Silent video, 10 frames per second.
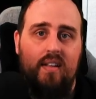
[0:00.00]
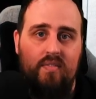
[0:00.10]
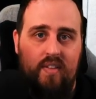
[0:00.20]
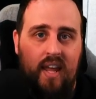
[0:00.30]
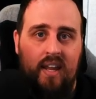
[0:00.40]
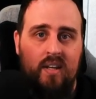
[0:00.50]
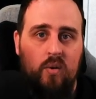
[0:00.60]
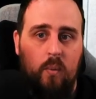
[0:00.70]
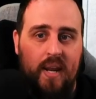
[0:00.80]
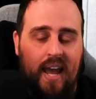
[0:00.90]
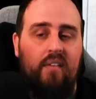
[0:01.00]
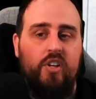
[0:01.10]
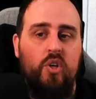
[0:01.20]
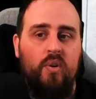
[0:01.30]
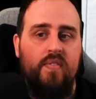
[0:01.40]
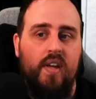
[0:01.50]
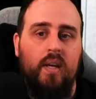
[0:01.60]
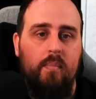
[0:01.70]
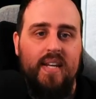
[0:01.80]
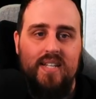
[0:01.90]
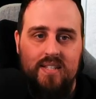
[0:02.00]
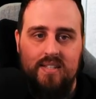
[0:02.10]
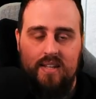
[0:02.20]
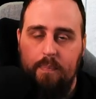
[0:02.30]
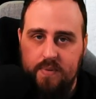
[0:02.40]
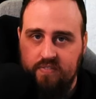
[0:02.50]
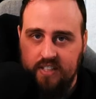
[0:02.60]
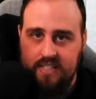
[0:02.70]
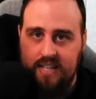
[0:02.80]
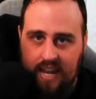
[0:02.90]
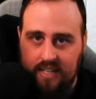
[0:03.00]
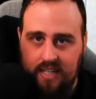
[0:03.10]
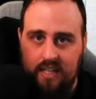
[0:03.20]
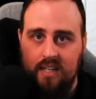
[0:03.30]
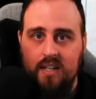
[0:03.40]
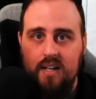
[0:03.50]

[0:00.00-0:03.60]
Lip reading: then we have a unit that can be deceptively tanky.